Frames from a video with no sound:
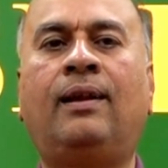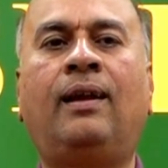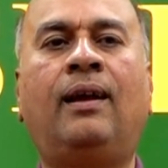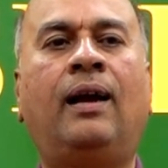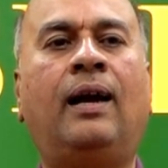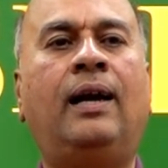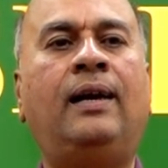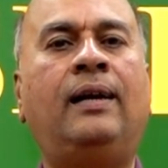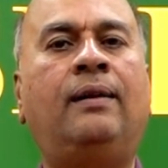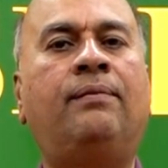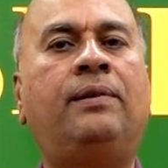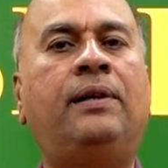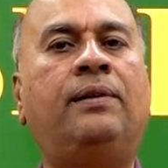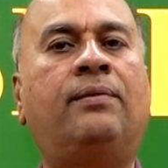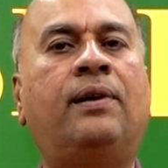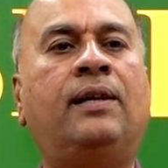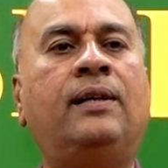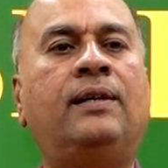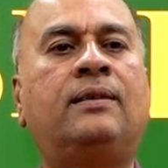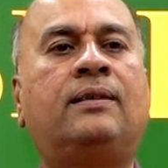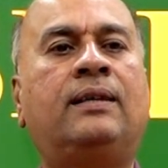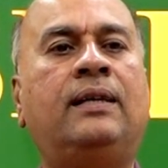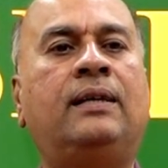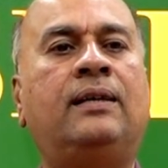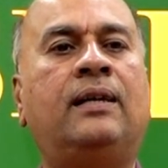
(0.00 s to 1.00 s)
and everyone
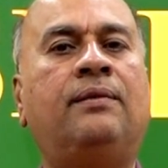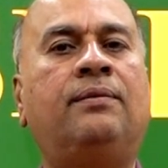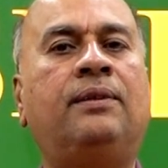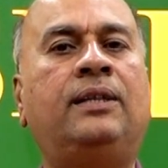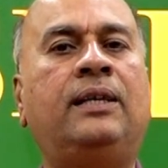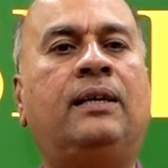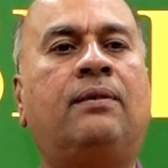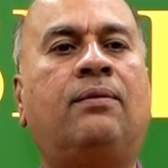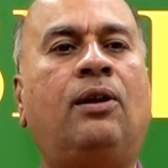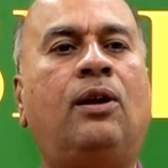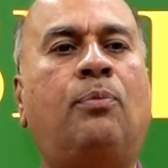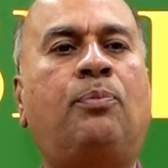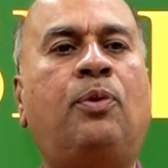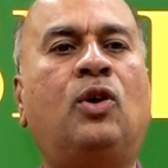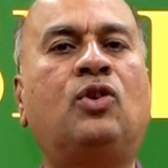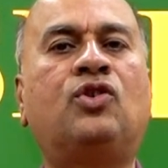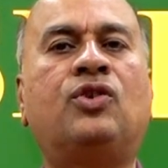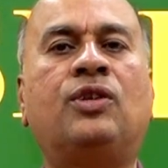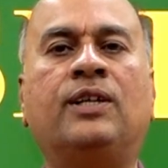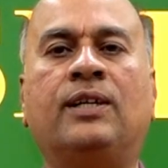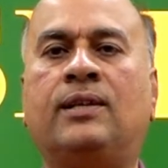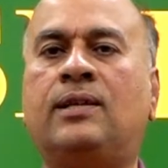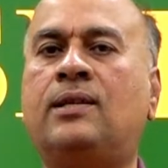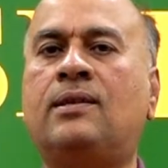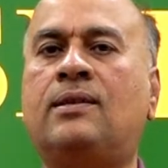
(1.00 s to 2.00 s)
is treated with equal
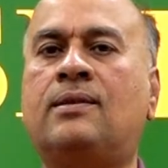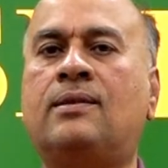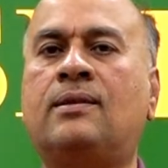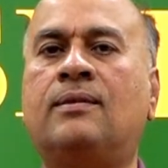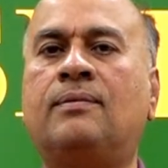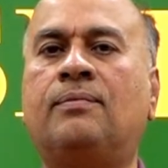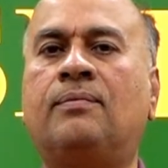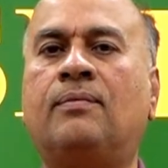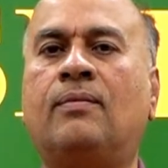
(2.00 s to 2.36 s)
opportunities.